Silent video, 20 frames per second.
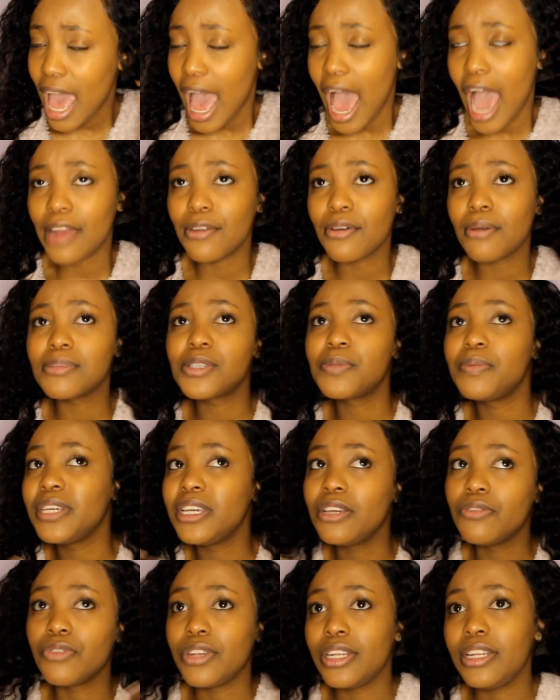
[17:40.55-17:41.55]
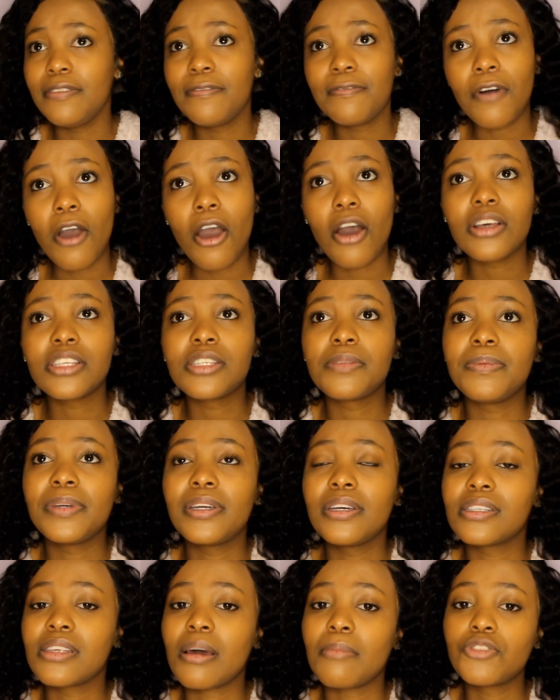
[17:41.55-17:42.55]
I know I'm speaking really fast
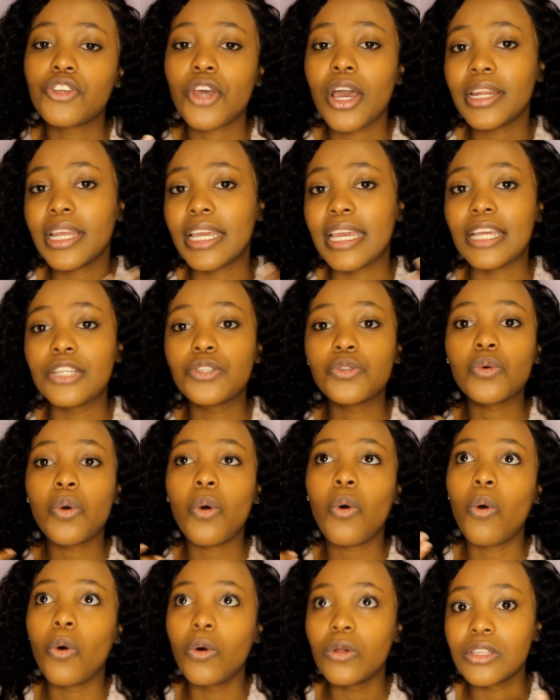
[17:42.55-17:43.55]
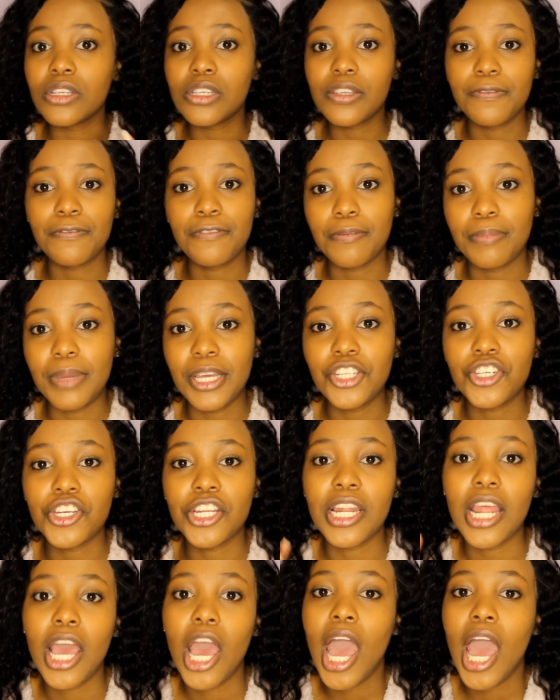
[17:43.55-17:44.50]
because I'm trying to get all this information